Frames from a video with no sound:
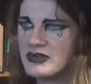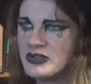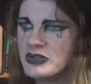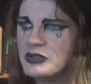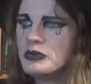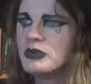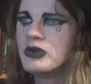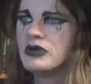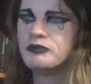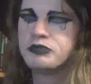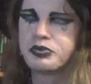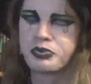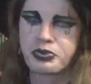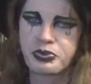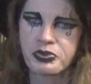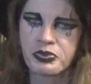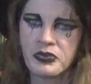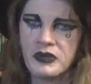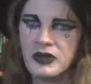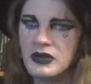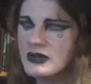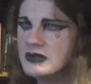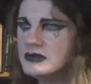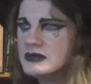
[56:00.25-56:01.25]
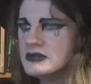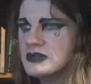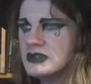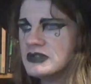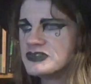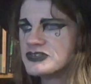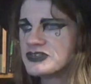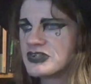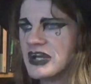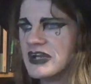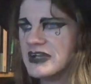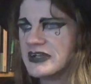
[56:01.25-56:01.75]

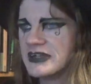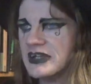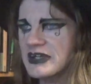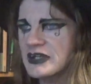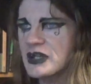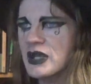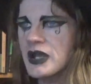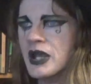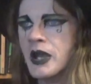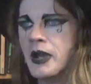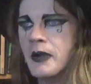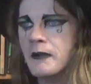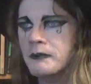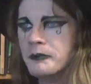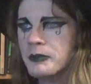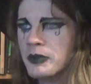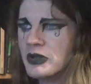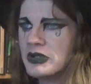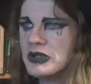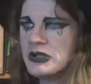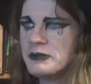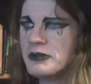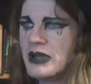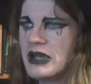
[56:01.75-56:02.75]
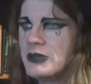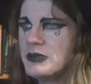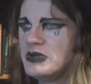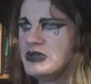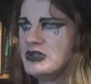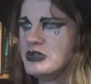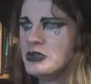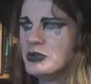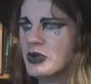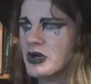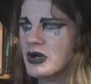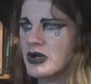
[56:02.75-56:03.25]
Let's try again. Bernie, baby,
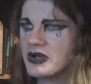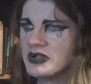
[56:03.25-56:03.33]
you are